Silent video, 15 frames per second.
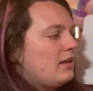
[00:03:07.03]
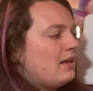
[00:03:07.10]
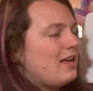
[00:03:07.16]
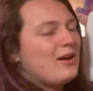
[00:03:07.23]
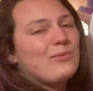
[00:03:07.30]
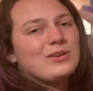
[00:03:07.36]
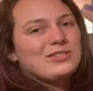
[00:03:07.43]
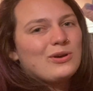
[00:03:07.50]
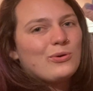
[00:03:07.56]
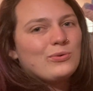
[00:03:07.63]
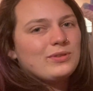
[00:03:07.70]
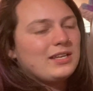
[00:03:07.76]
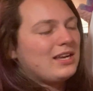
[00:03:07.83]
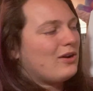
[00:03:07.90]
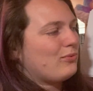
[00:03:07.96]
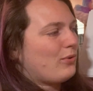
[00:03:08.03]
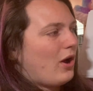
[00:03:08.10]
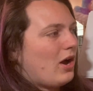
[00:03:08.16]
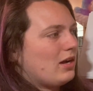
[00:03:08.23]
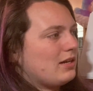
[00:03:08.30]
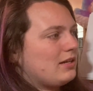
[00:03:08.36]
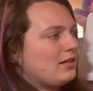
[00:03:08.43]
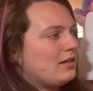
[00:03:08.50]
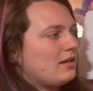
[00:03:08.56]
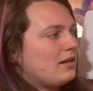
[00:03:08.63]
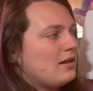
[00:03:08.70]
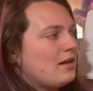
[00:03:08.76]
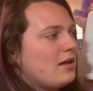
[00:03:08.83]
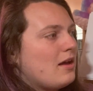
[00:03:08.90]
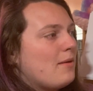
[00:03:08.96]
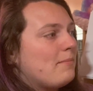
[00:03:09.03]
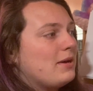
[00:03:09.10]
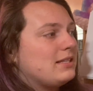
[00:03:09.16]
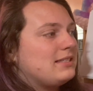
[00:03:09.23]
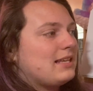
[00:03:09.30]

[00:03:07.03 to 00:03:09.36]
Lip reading: It was only a rock, but